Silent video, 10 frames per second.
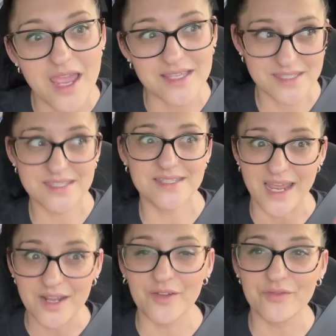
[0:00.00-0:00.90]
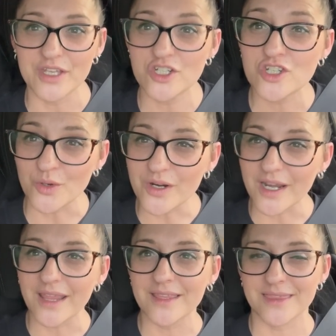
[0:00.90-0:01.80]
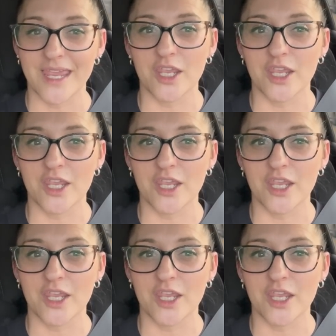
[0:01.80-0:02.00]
instead of ensuring that they